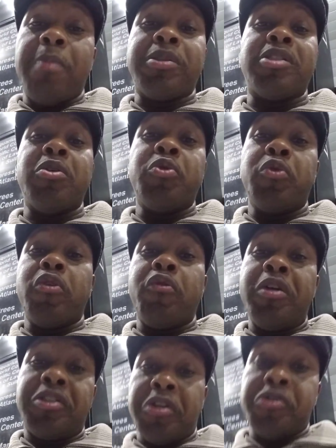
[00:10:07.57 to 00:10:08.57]
I'm still doing the
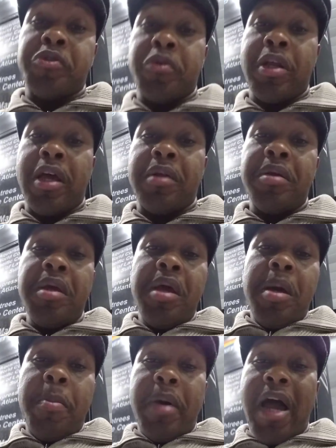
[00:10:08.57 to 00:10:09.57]
research on that,
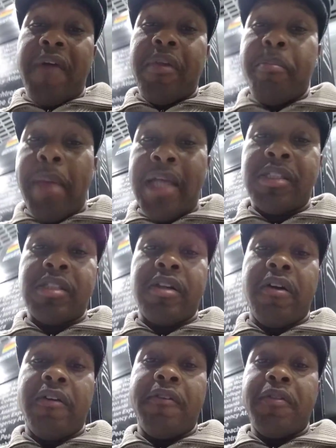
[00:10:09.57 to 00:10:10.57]
but I have the basis
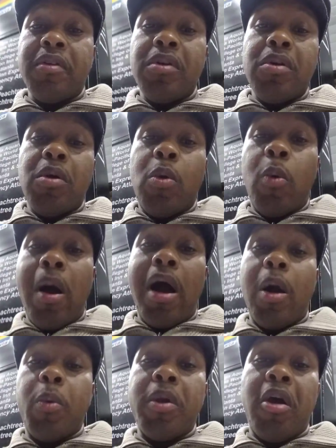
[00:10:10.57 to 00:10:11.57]
of
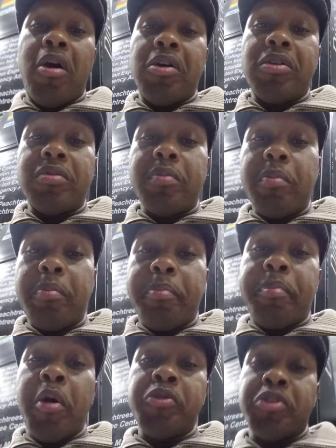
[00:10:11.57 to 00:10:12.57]
why we are
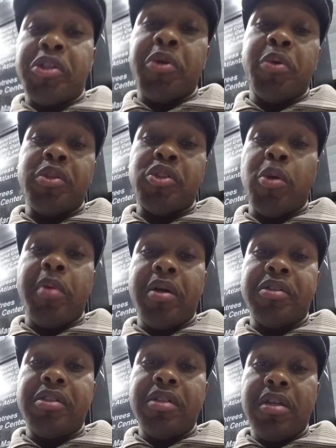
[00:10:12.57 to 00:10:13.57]
persecuted so much